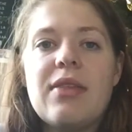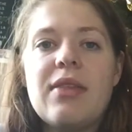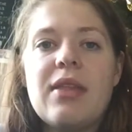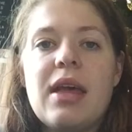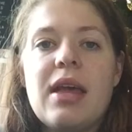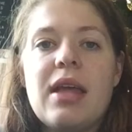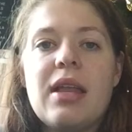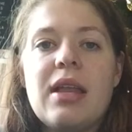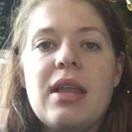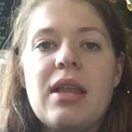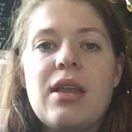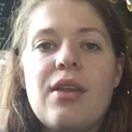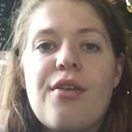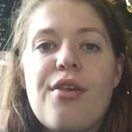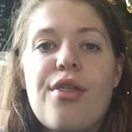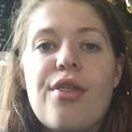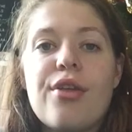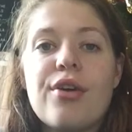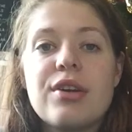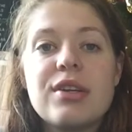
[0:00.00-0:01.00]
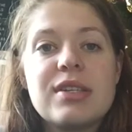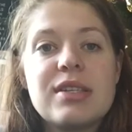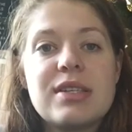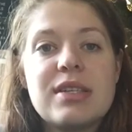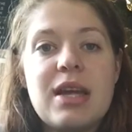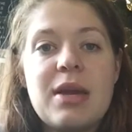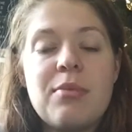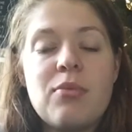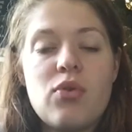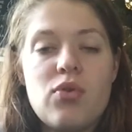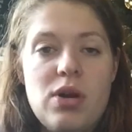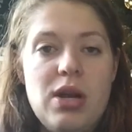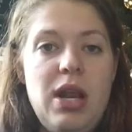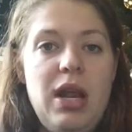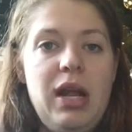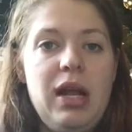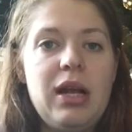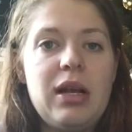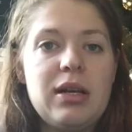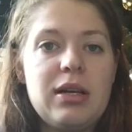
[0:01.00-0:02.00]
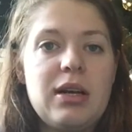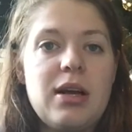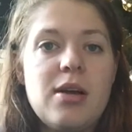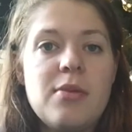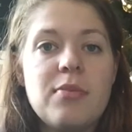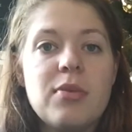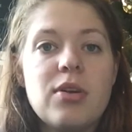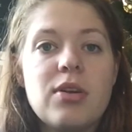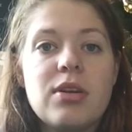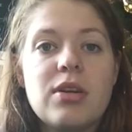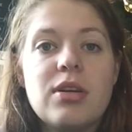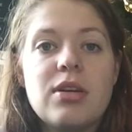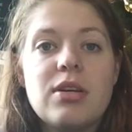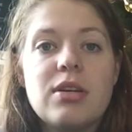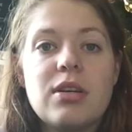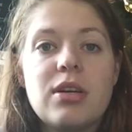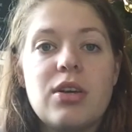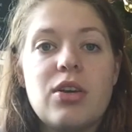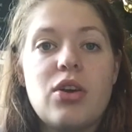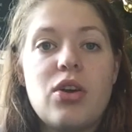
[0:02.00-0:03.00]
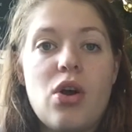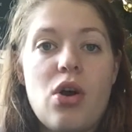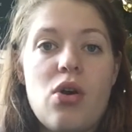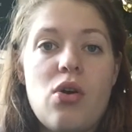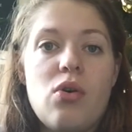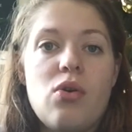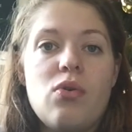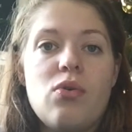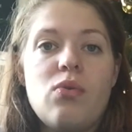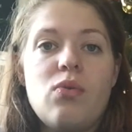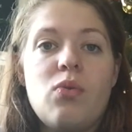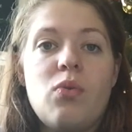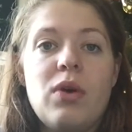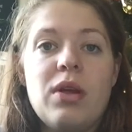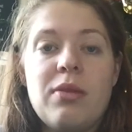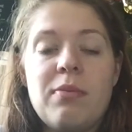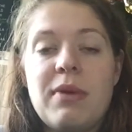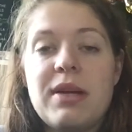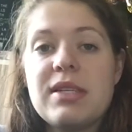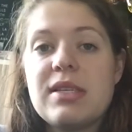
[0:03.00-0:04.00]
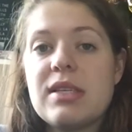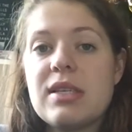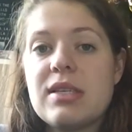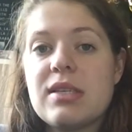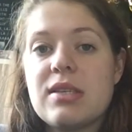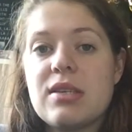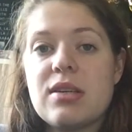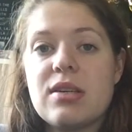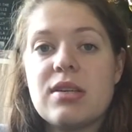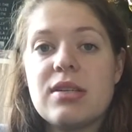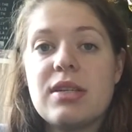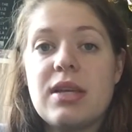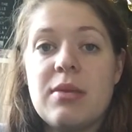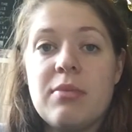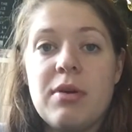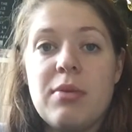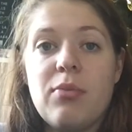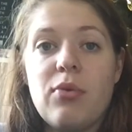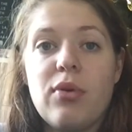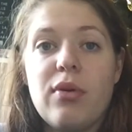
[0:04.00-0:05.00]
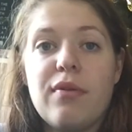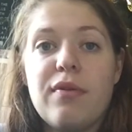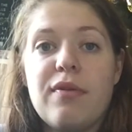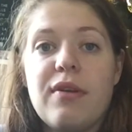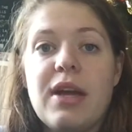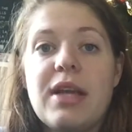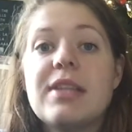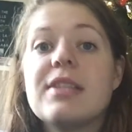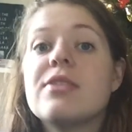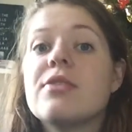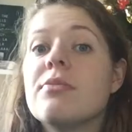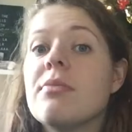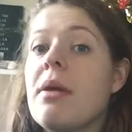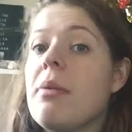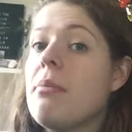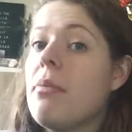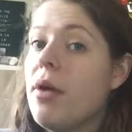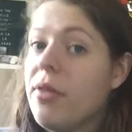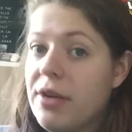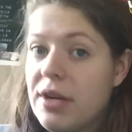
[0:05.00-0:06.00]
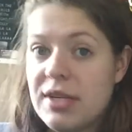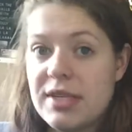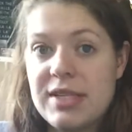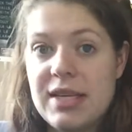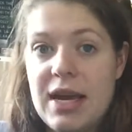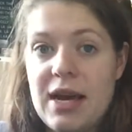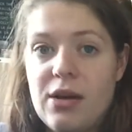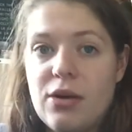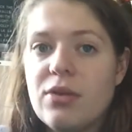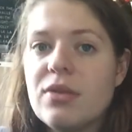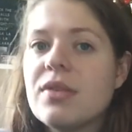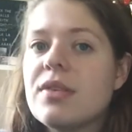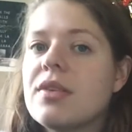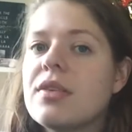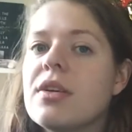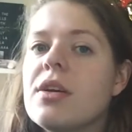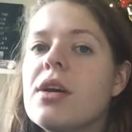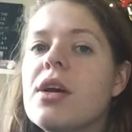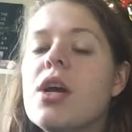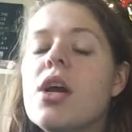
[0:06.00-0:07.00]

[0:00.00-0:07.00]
then Thursday morning, I'm going to go with my sisters and my boyfriend to my mother's house,